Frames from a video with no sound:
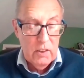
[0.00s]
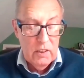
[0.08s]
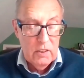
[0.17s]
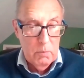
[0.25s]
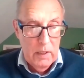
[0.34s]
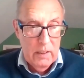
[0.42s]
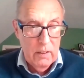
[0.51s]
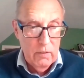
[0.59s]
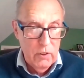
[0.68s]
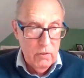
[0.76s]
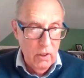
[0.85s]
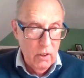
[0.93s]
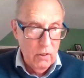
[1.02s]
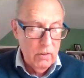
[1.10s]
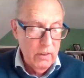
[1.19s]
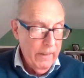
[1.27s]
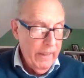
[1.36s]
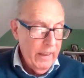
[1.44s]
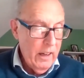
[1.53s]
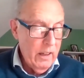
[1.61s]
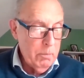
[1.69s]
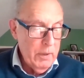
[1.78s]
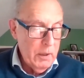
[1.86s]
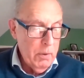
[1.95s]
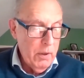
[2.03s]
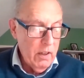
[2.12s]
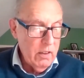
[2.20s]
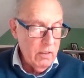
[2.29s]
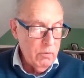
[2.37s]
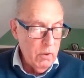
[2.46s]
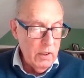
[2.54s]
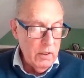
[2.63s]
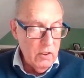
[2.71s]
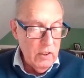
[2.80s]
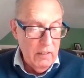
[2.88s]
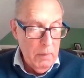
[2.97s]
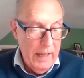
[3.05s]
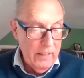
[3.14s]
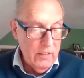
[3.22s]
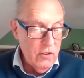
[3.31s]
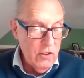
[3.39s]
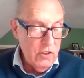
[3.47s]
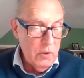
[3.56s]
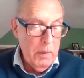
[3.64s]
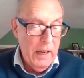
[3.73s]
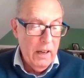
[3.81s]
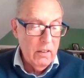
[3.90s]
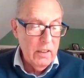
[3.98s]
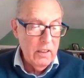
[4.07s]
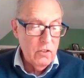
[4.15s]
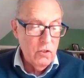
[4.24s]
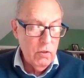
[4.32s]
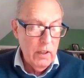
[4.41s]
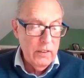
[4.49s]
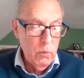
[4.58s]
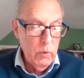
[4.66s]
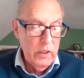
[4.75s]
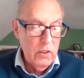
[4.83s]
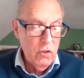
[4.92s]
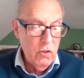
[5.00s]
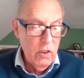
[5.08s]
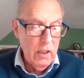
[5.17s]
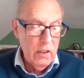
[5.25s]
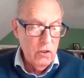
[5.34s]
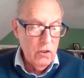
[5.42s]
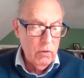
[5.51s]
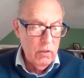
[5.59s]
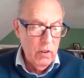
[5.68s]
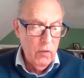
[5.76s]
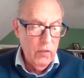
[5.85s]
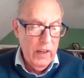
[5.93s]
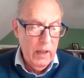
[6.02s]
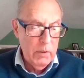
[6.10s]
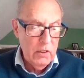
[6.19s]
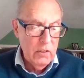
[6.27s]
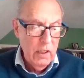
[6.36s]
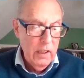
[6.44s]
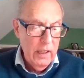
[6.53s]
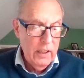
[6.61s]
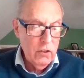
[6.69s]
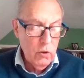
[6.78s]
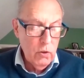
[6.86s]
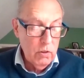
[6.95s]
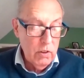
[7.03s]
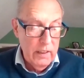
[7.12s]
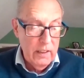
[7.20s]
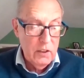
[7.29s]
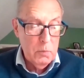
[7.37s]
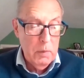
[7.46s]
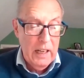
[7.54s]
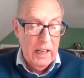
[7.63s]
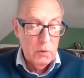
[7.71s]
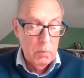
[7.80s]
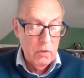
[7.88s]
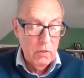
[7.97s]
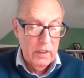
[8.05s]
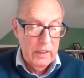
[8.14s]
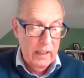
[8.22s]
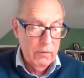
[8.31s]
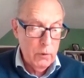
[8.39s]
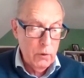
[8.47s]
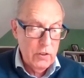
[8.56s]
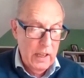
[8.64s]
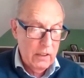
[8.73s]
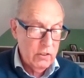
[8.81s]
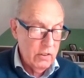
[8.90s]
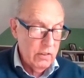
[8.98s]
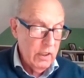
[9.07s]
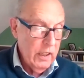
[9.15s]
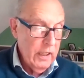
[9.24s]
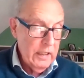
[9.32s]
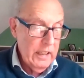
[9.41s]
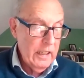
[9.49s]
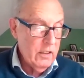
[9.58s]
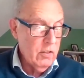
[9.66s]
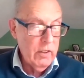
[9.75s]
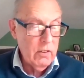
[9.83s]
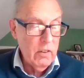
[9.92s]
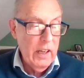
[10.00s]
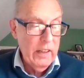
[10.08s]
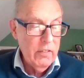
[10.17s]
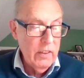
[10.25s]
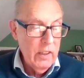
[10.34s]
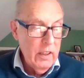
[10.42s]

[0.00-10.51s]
And as many of you know, a big part of what Safe Passage is about is trying to reach children and families as early as possible in that first 1,000 days of their life.